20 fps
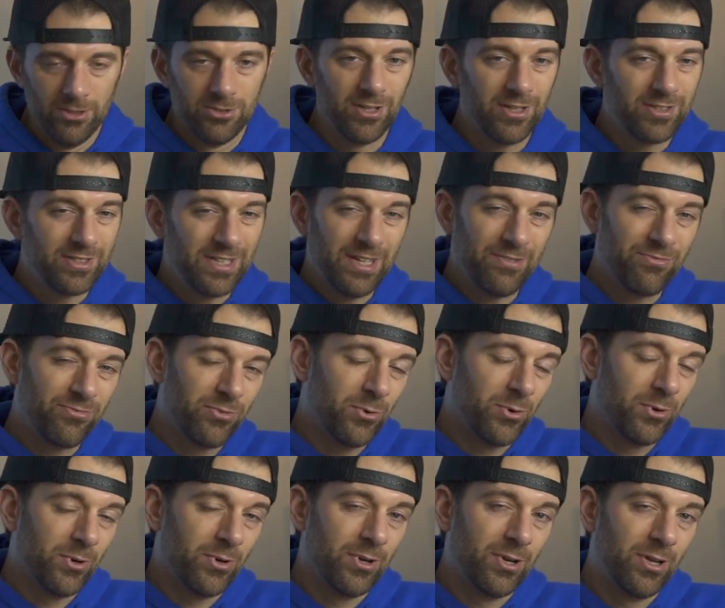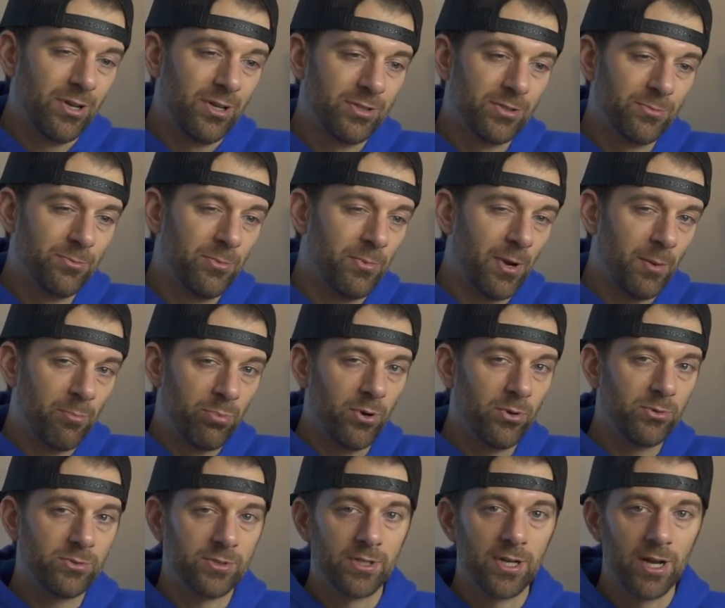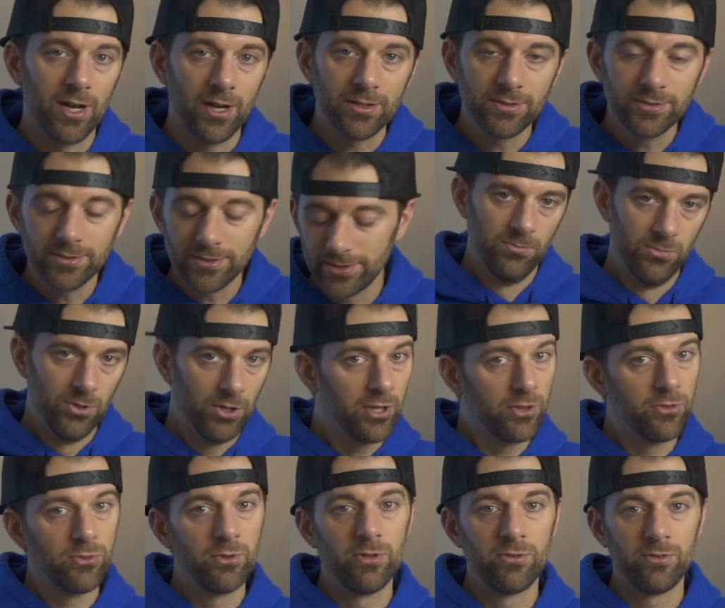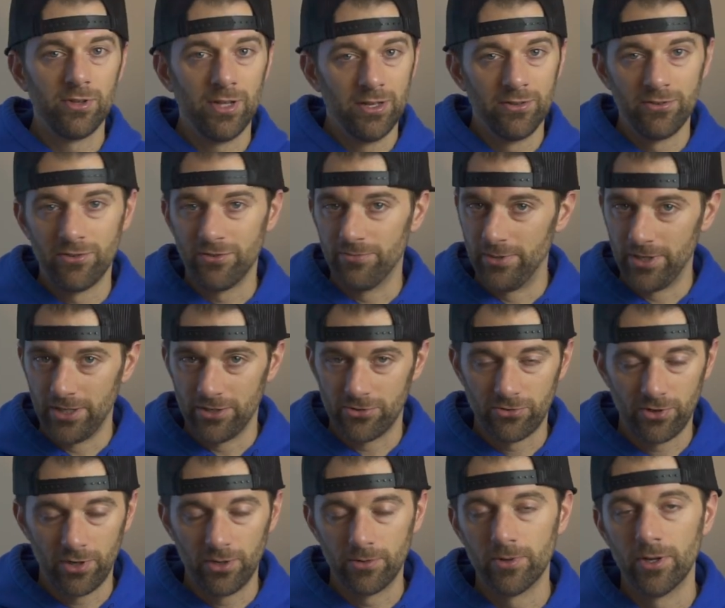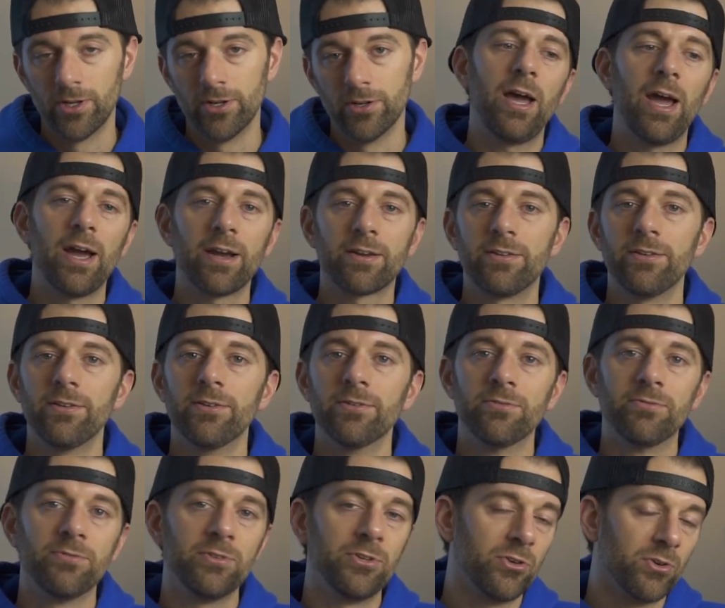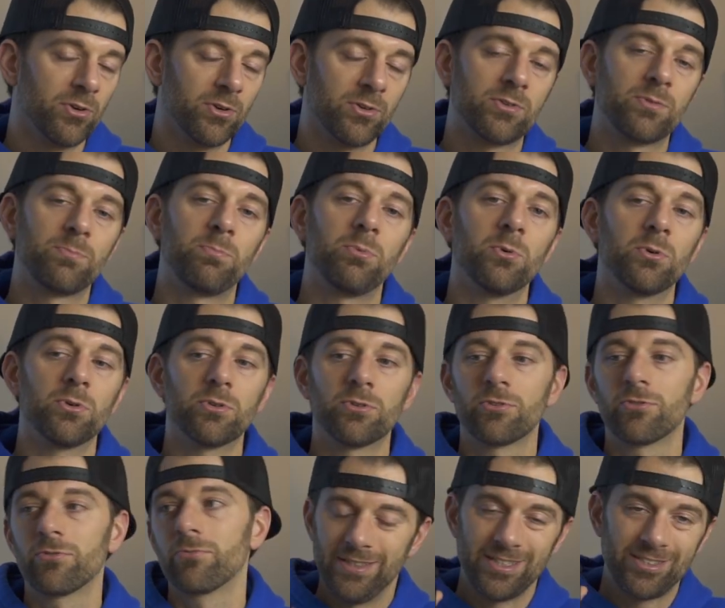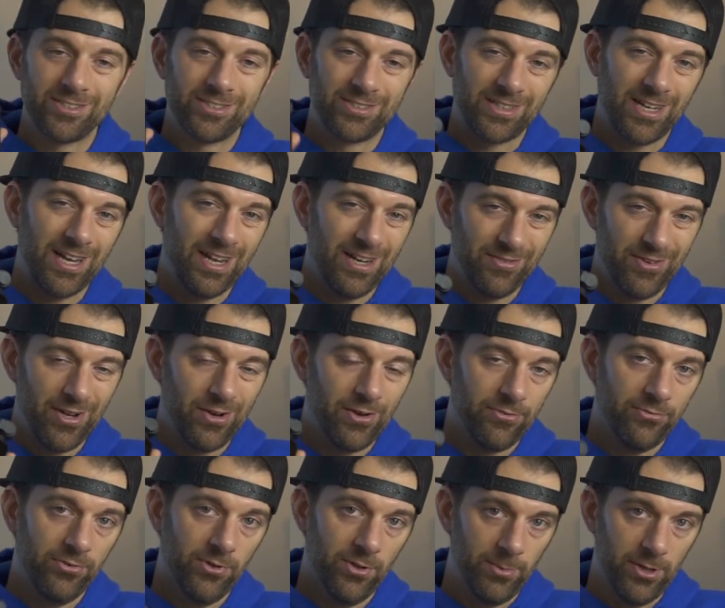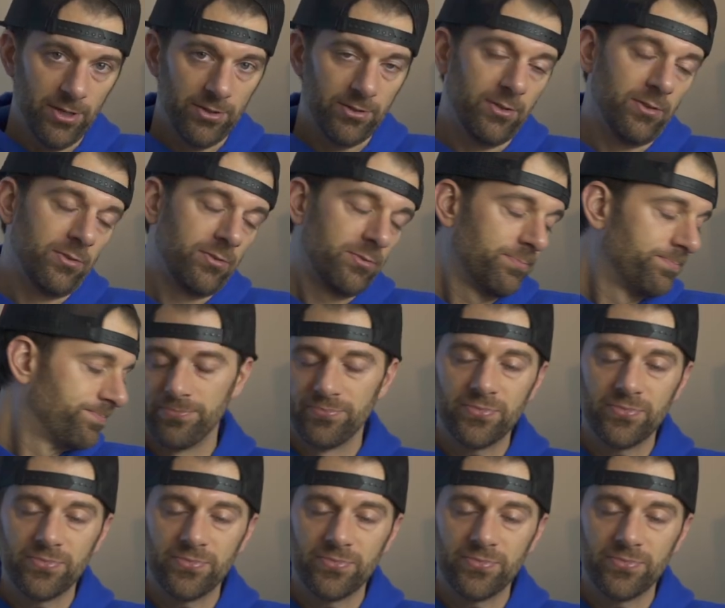So that's it for some of my pros and cons. Looking through this lens of being a trail runner, active endurance sports, that's just kind of how I feel about this.